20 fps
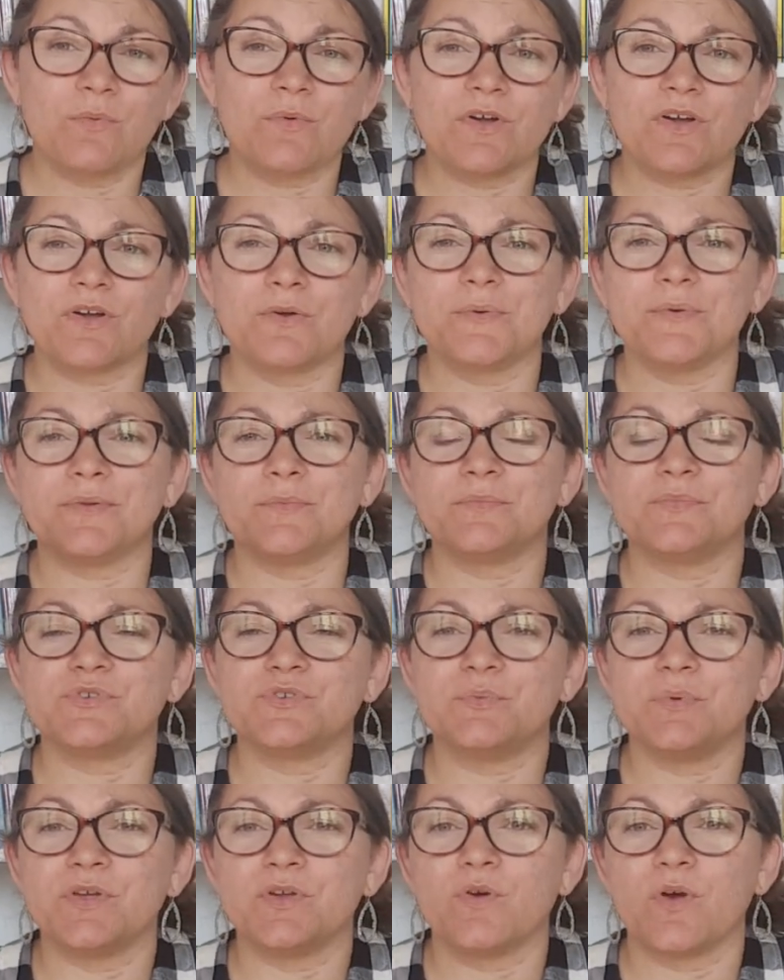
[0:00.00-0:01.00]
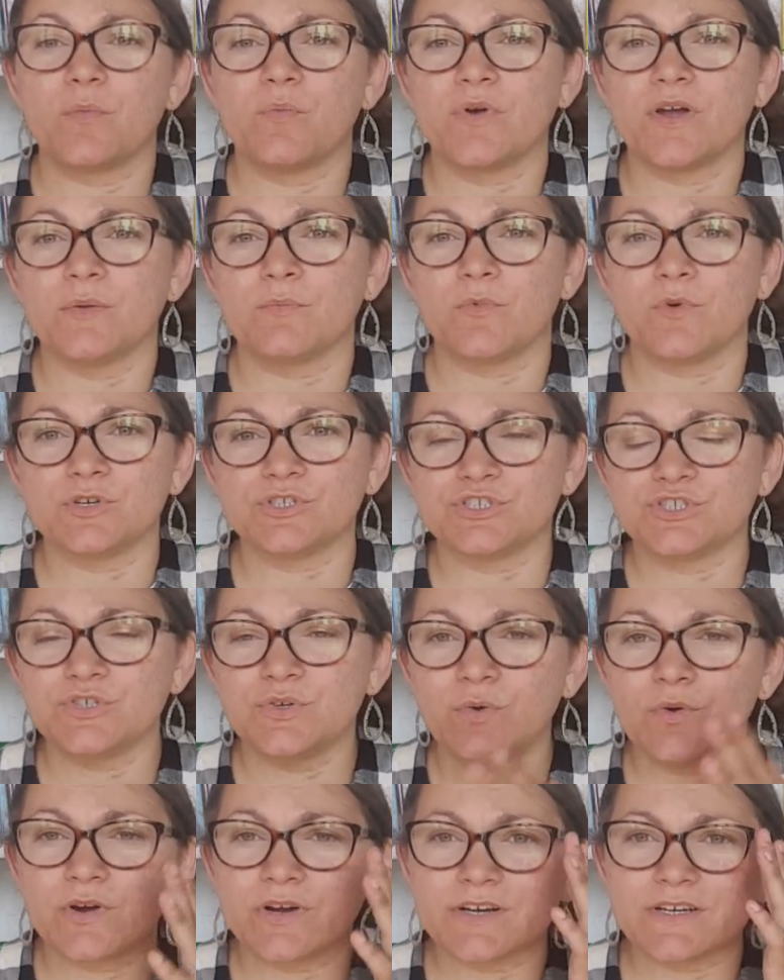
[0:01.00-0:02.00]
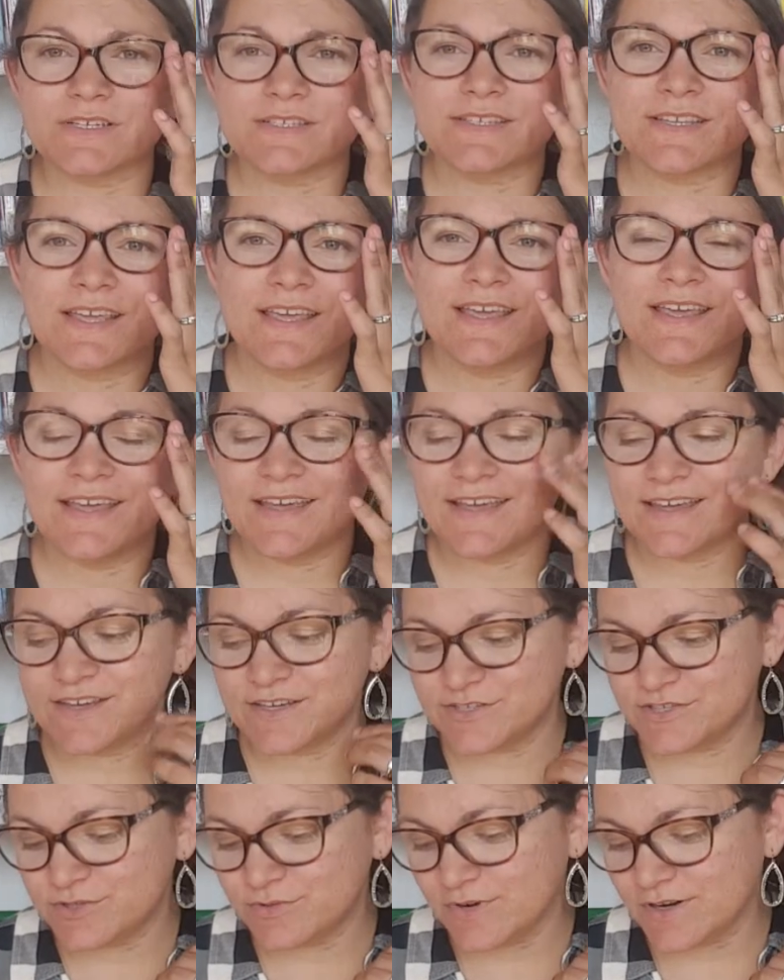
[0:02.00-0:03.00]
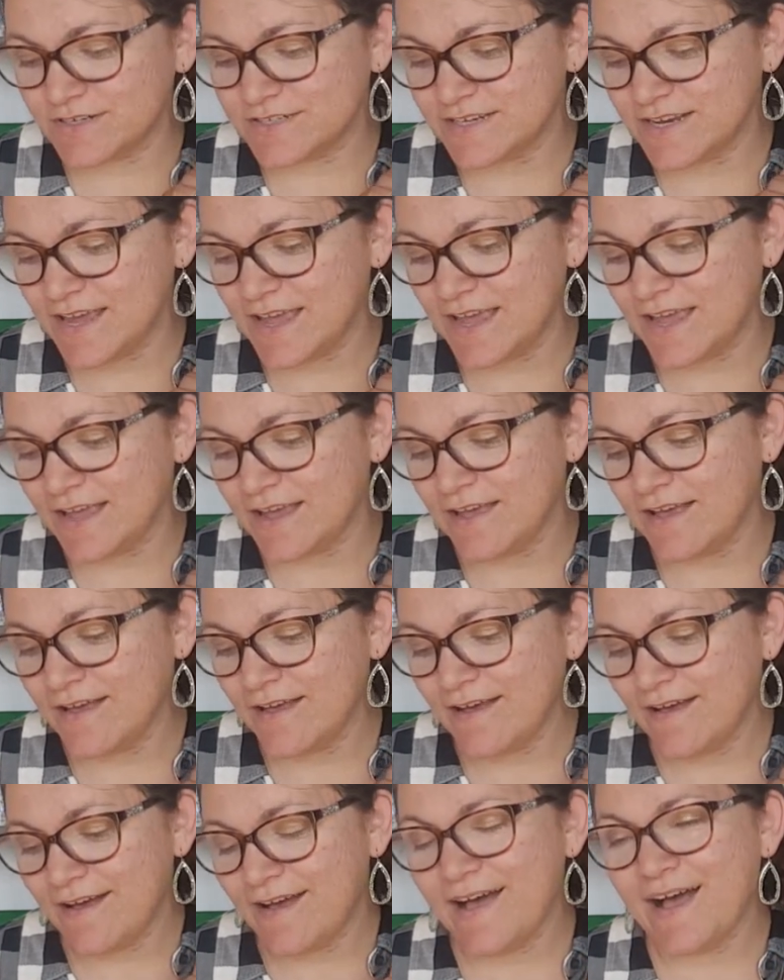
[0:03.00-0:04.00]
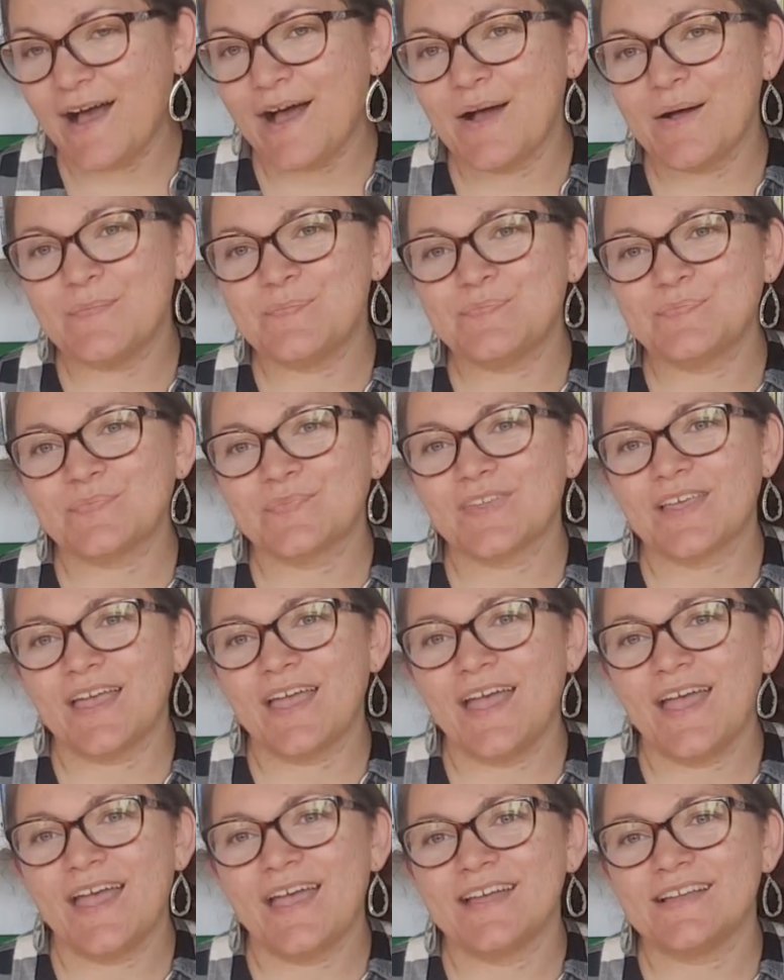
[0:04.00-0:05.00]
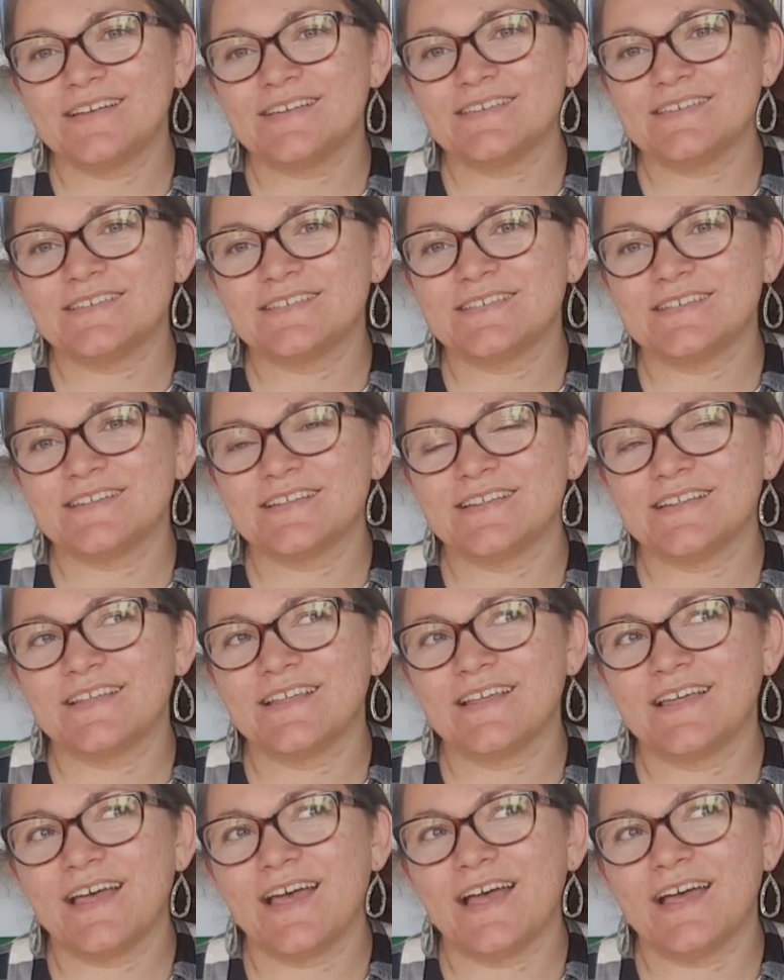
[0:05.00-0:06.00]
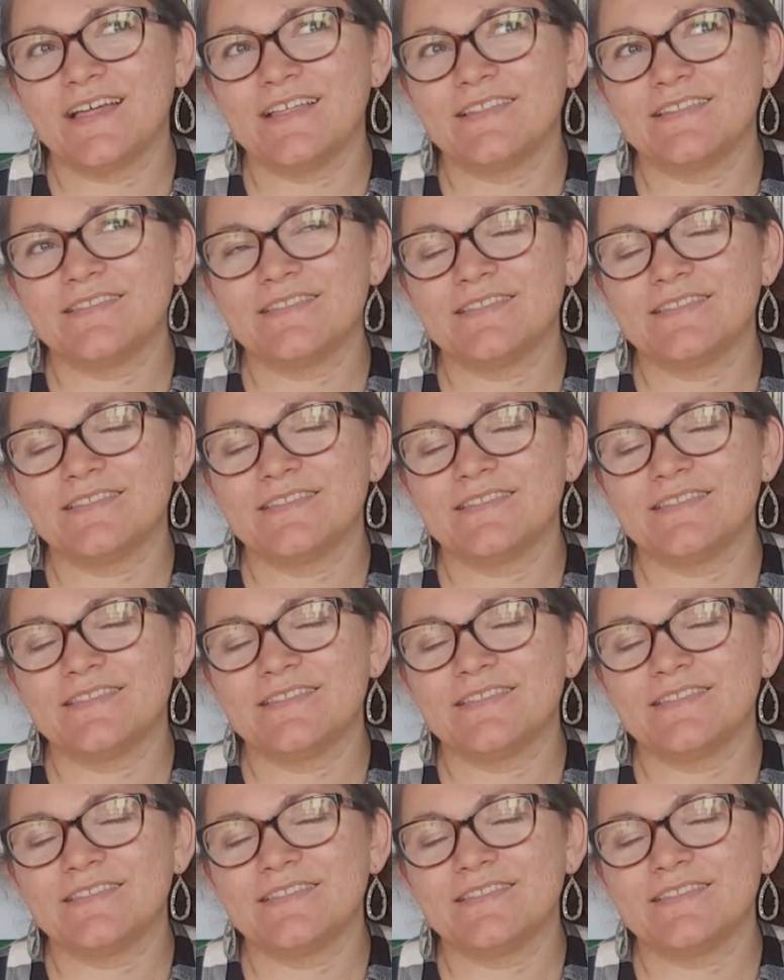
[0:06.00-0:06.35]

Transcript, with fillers: We're going to be incorporating more chores into our day, um, and uh,